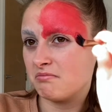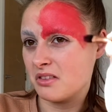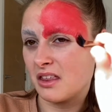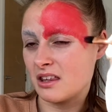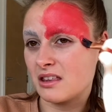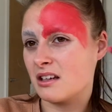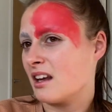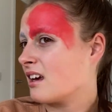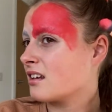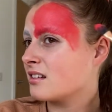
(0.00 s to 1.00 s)
like the
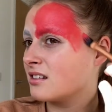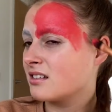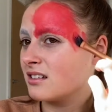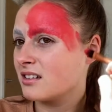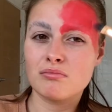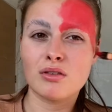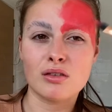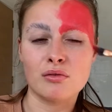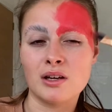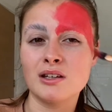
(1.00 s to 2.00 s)
next
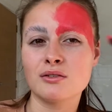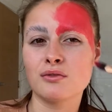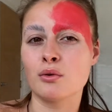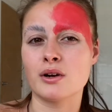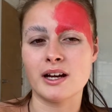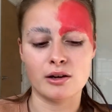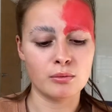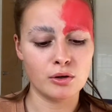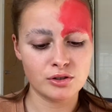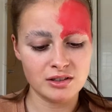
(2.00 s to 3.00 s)
3 to 4 hair
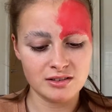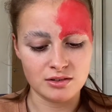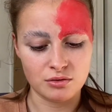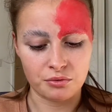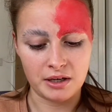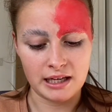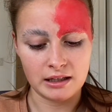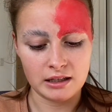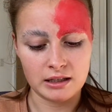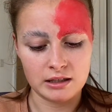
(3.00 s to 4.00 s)
washes. It's great.
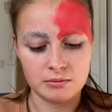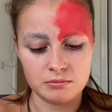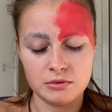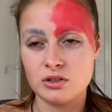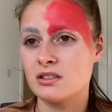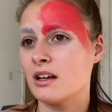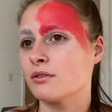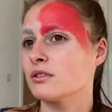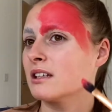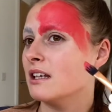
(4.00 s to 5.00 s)
It just never
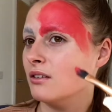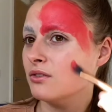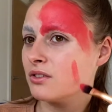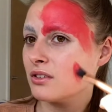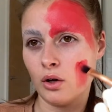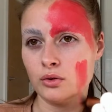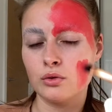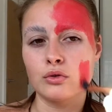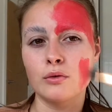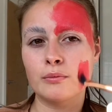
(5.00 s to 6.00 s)
leaves. Also,
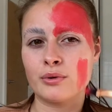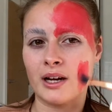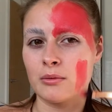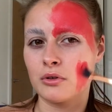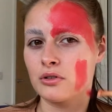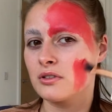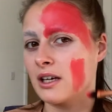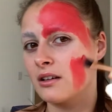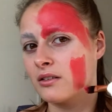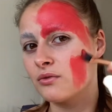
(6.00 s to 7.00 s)
don't prime your
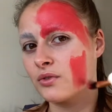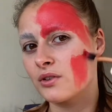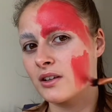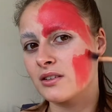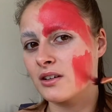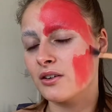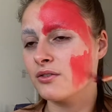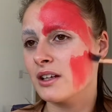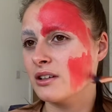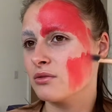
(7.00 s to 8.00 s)
skin for this stuff. Like
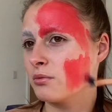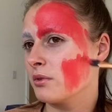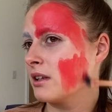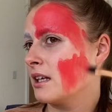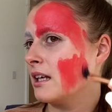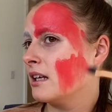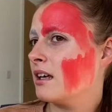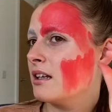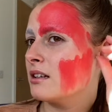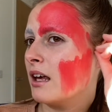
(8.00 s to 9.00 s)
it's really,
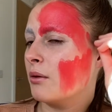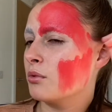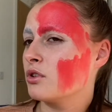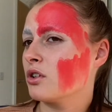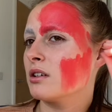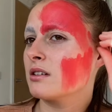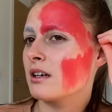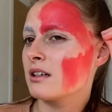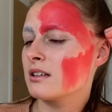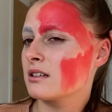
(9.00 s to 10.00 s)
it would just
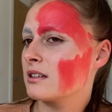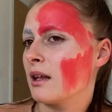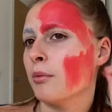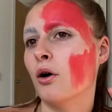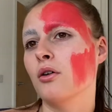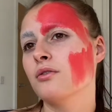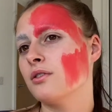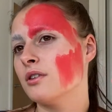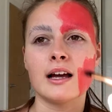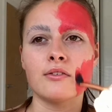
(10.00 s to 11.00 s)
slip off.
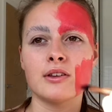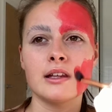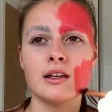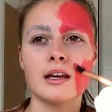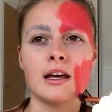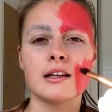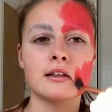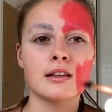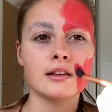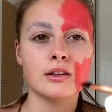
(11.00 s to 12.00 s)
I feel like
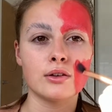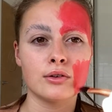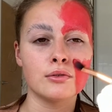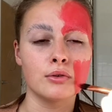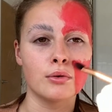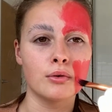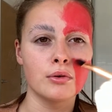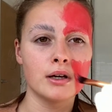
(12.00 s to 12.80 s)
anything that you know